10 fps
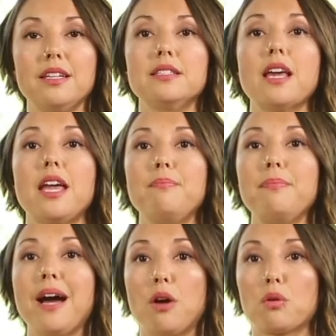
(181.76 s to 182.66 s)
is a
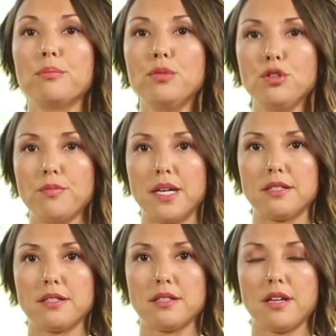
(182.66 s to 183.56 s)
power
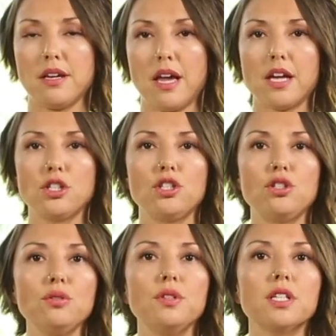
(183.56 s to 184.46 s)
movement, and to
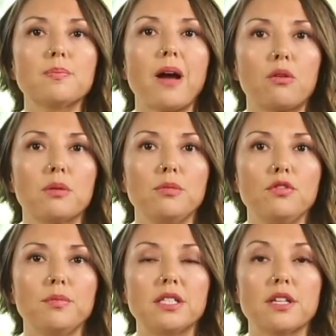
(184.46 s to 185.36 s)
do this power
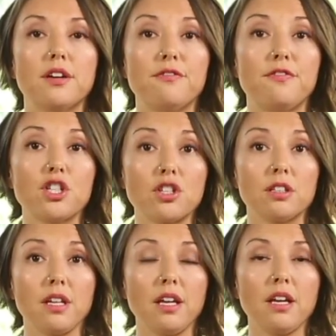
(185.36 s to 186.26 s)
movement
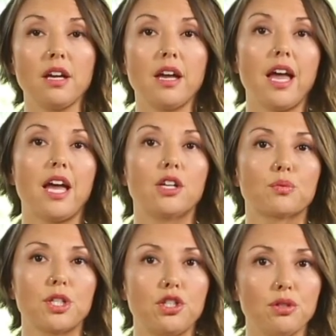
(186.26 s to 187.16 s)
efficiently
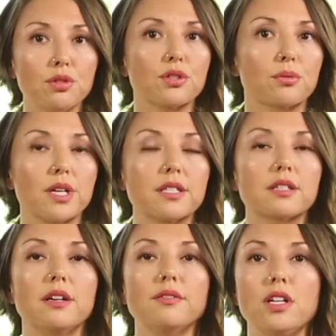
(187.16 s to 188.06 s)
and reduce the
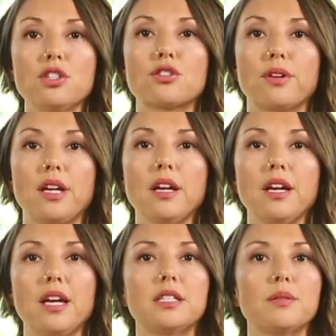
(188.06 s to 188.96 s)
risk of
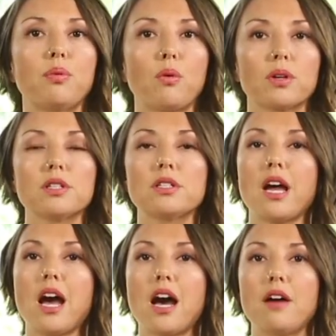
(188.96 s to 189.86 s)
injury, it's important
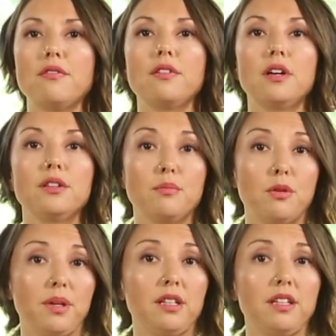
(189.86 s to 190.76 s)
to have the
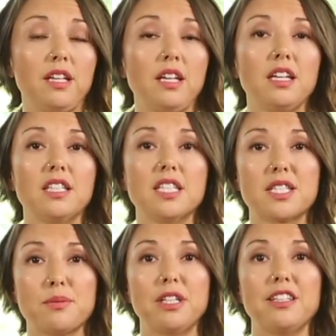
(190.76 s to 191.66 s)
mobility, the
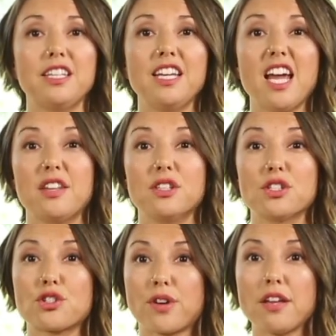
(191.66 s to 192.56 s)
stability, and the
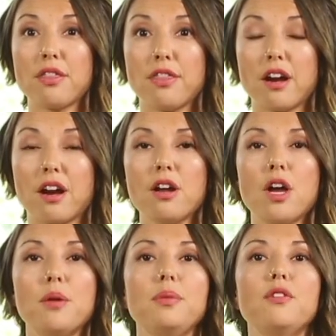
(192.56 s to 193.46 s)
strength there
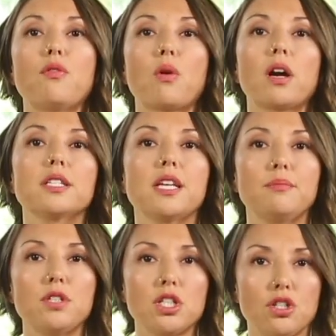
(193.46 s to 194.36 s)
before
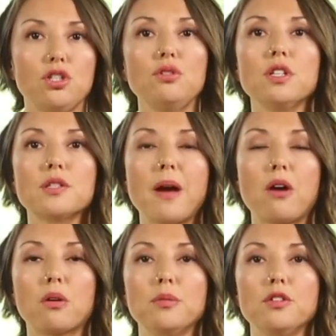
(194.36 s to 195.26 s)
attempting to do this
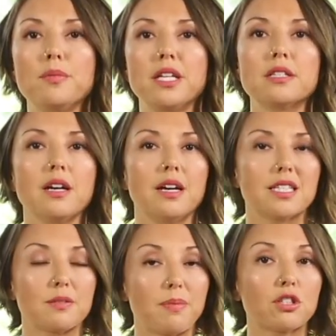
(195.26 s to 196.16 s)
power movement,
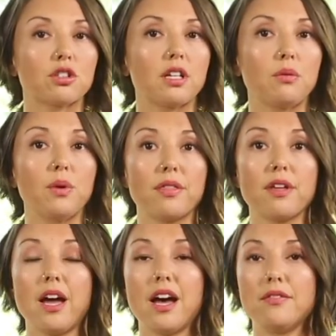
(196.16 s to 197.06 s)
especially with
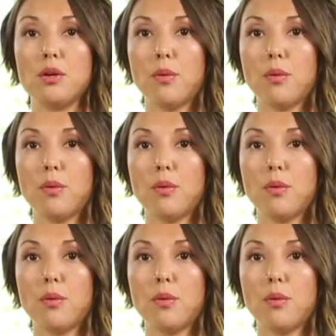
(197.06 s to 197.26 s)
a heavy